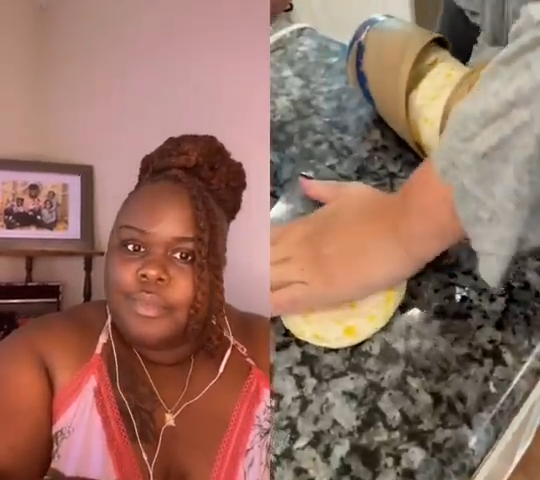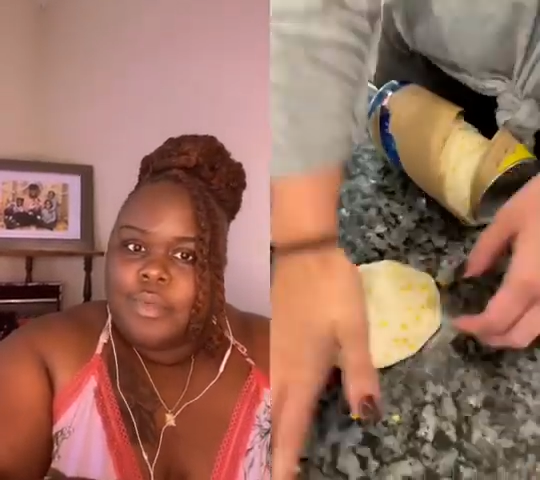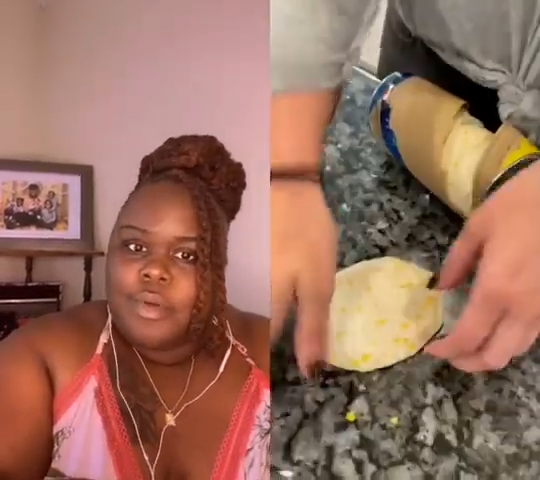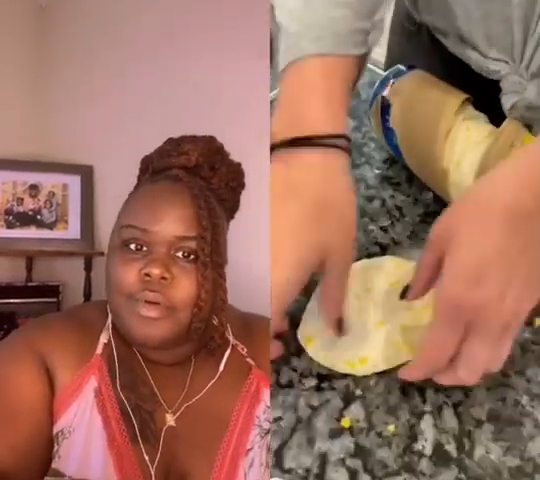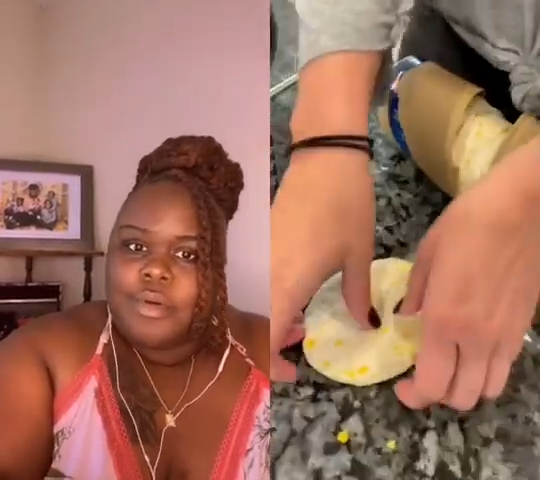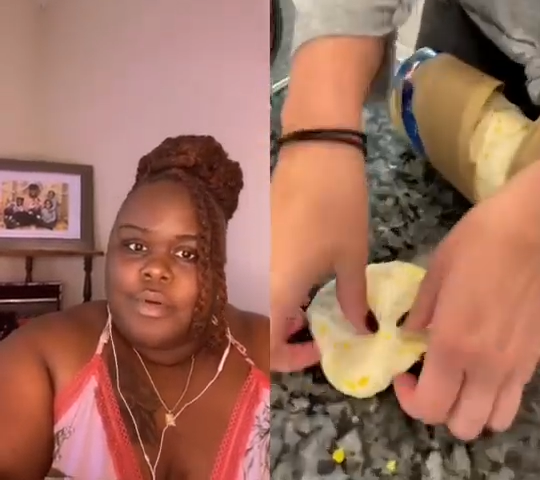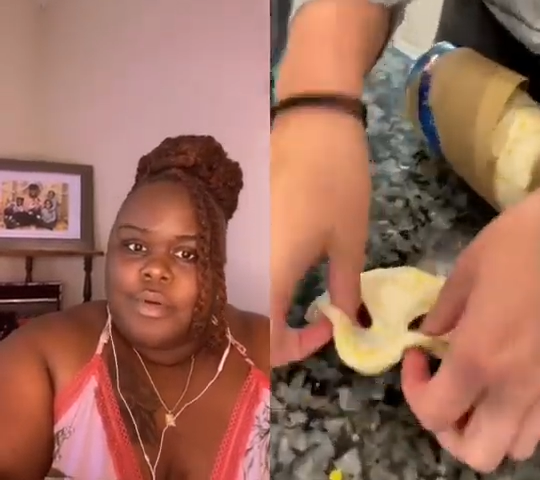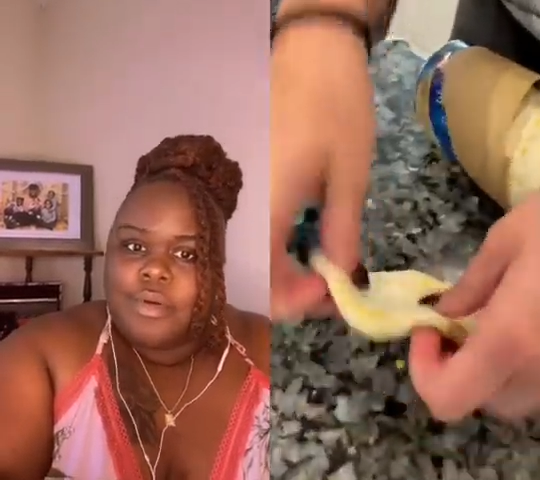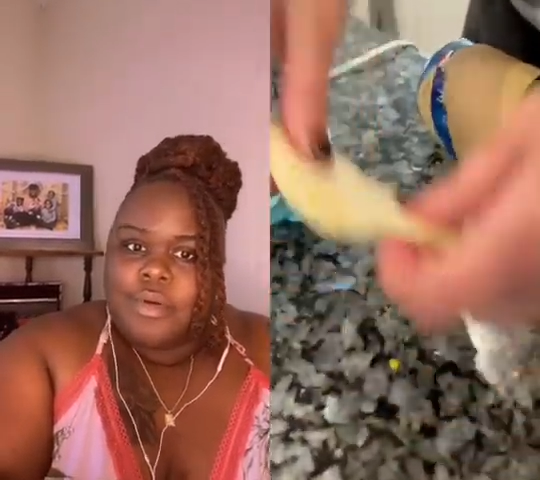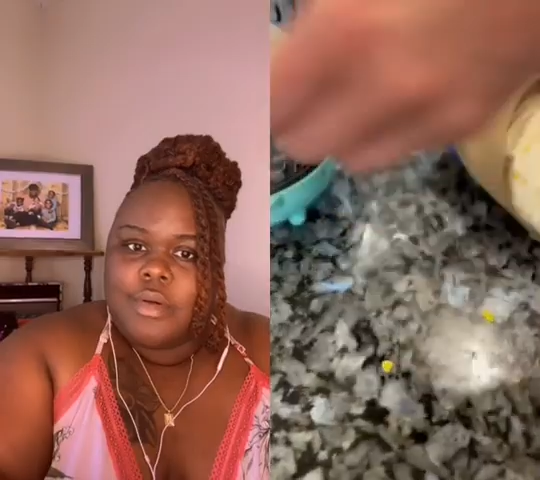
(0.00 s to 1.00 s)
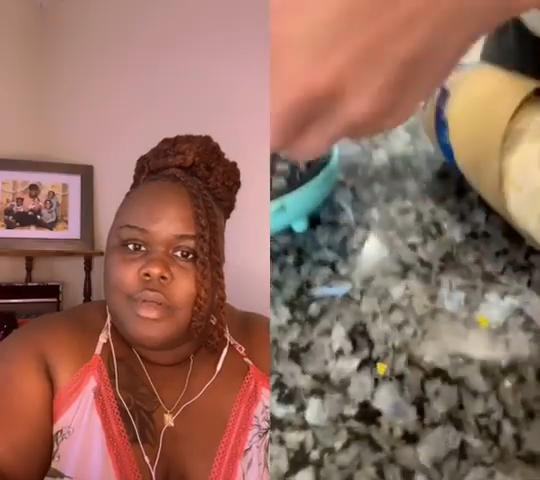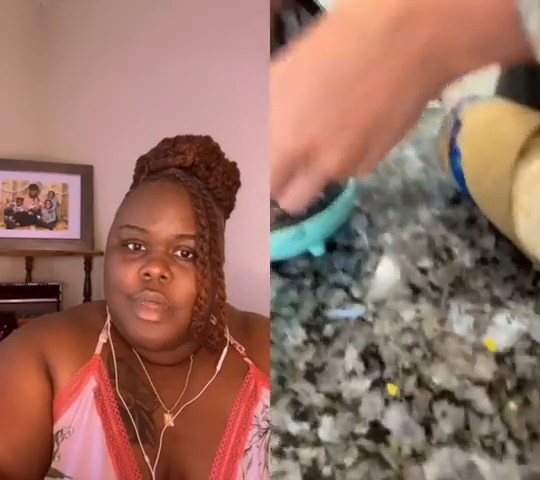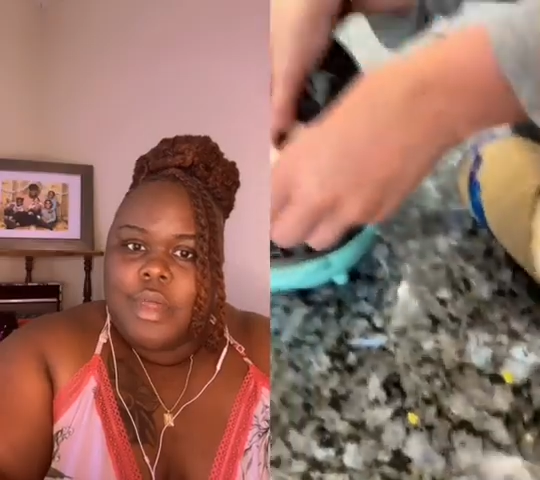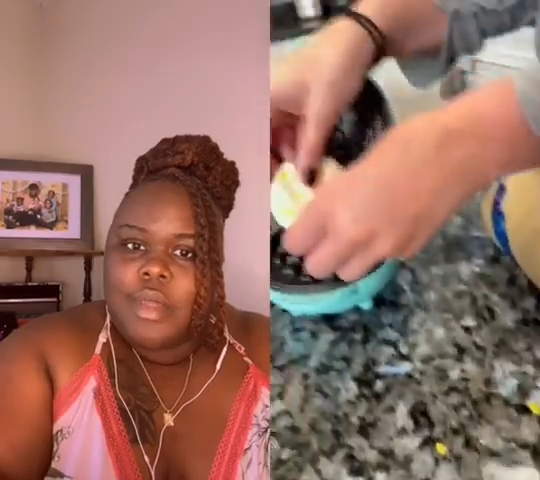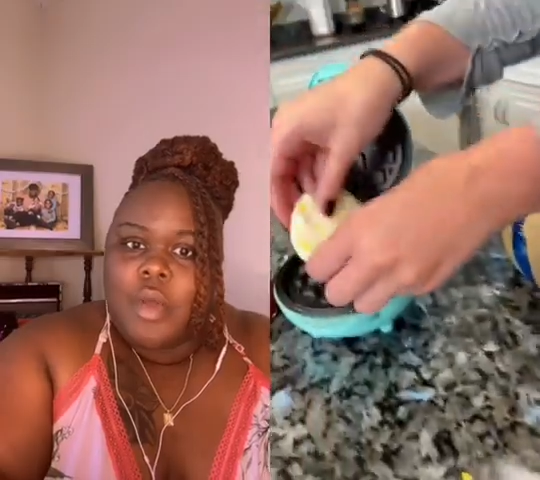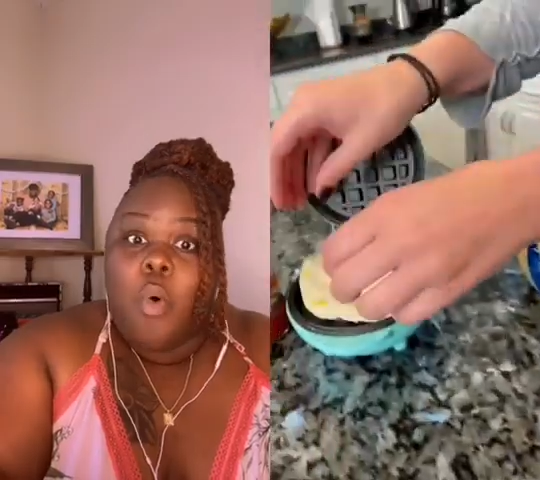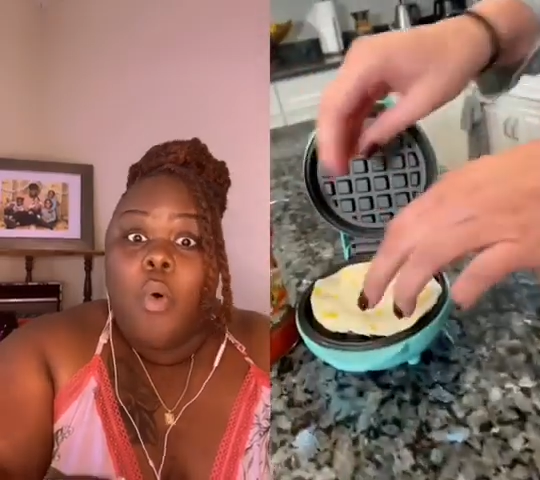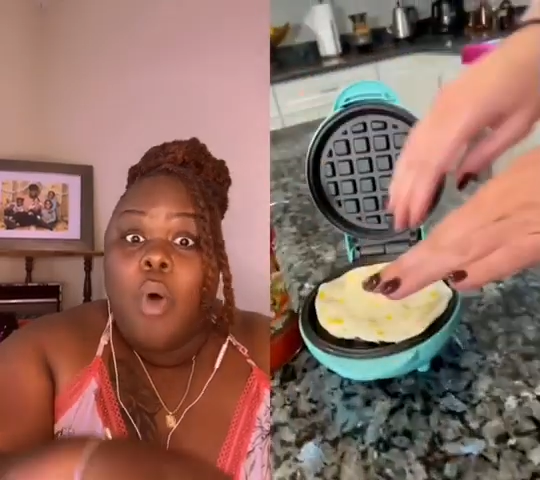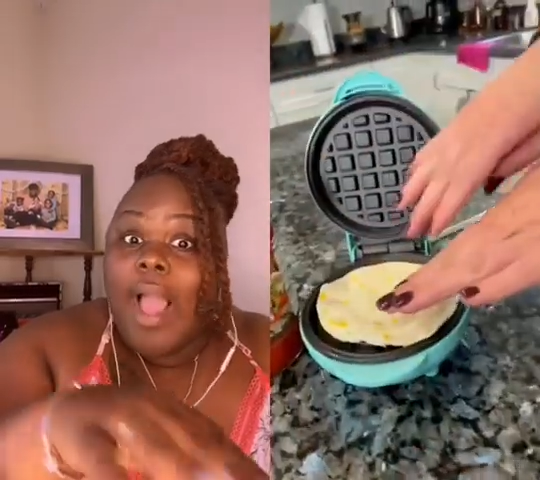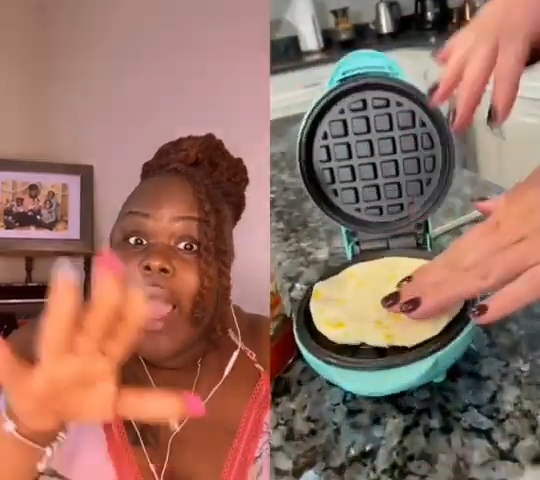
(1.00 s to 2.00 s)
Oh, okay.
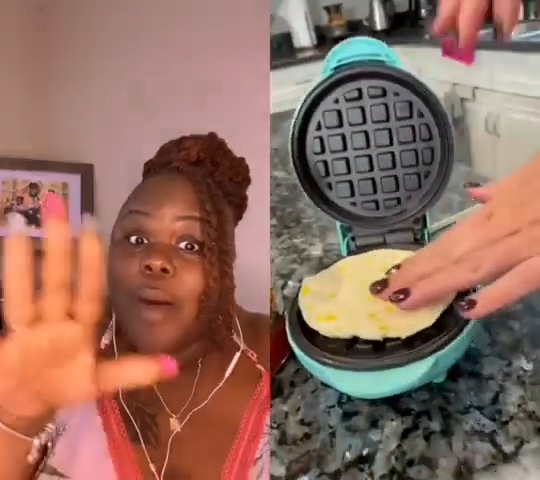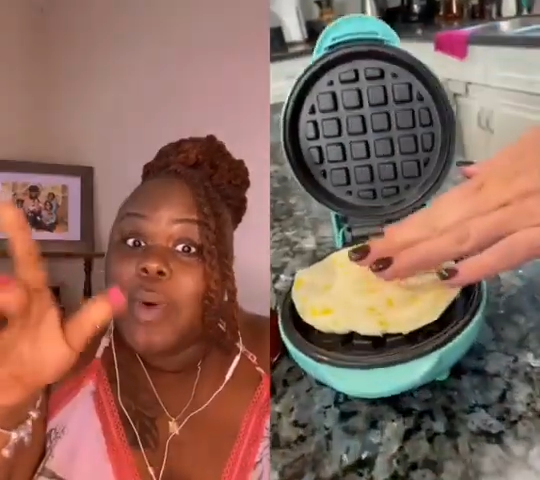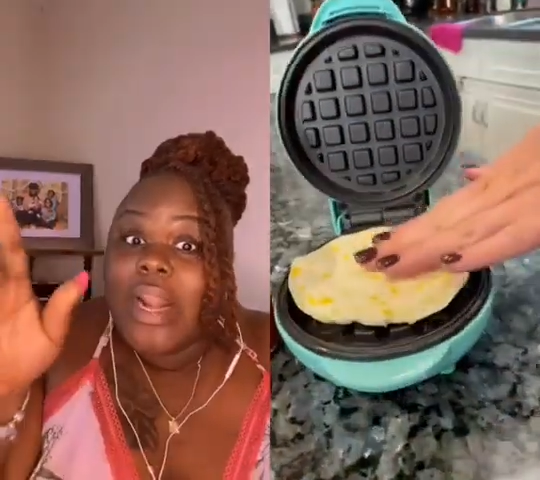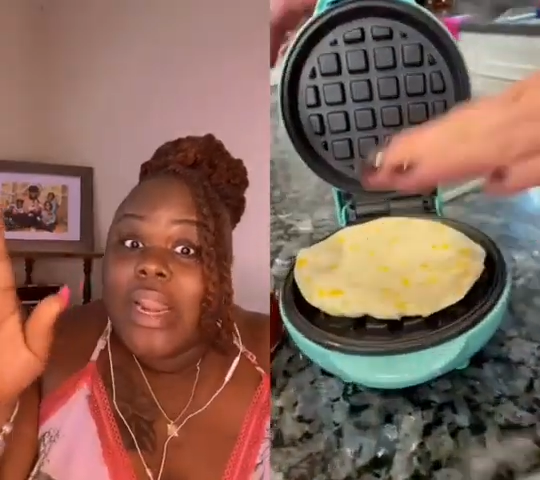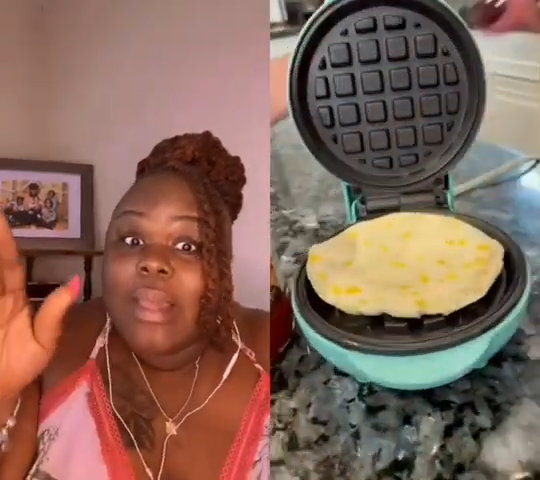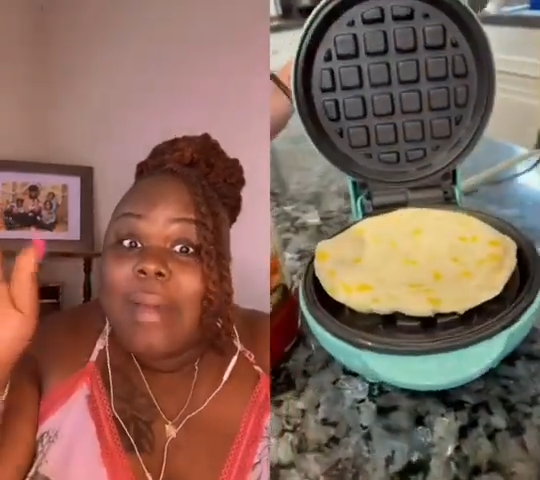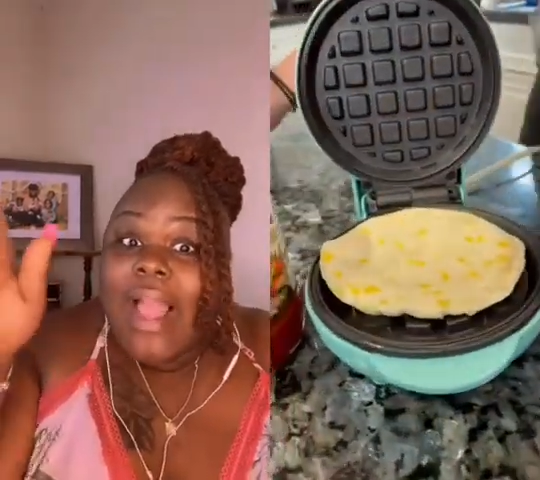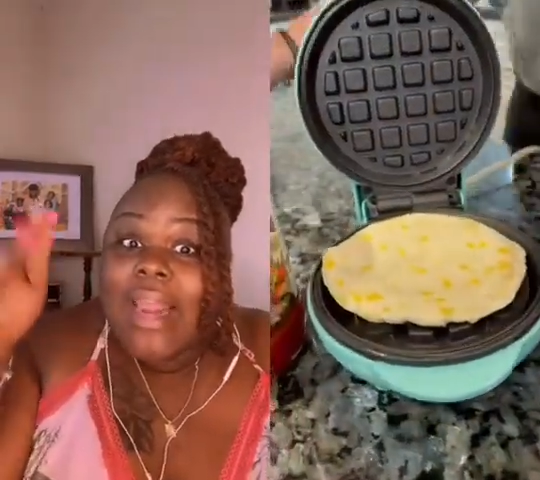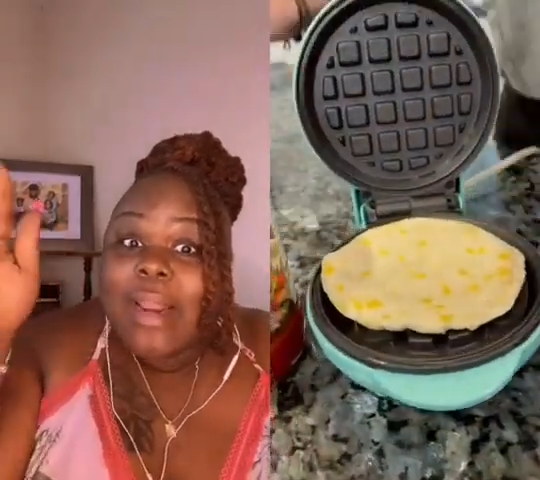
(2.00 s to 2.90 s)
Oh, I got one of them. I got